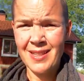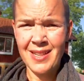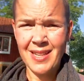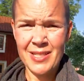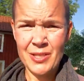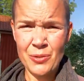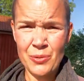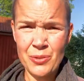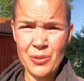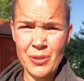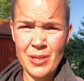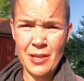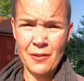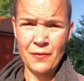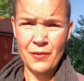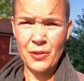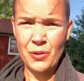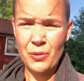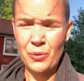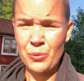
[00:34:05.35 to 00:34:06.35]
I don't know
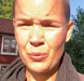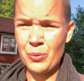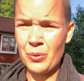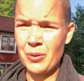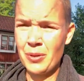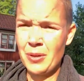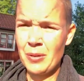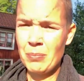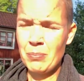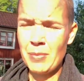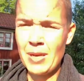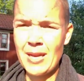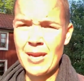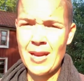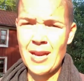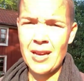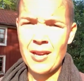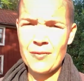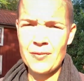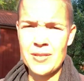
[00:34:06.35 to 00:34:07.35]
if you may
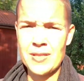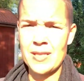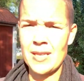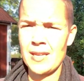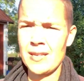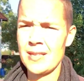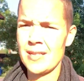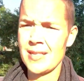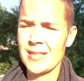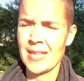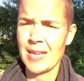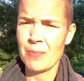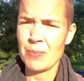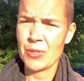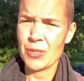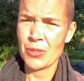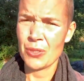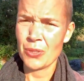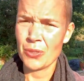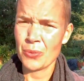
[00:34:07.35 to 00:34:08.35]
have said the same
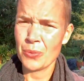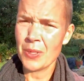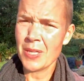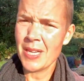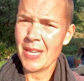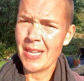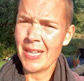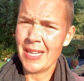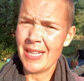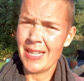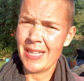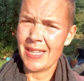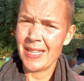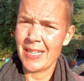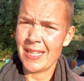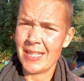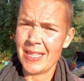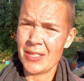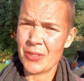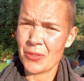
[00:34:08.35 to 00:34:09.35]
to you
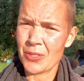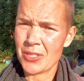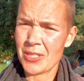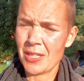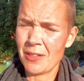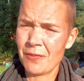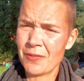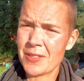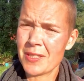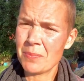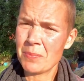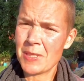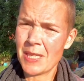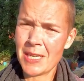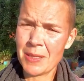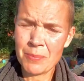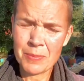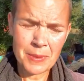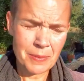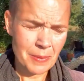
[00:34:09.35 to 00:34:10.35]
yourself sometime.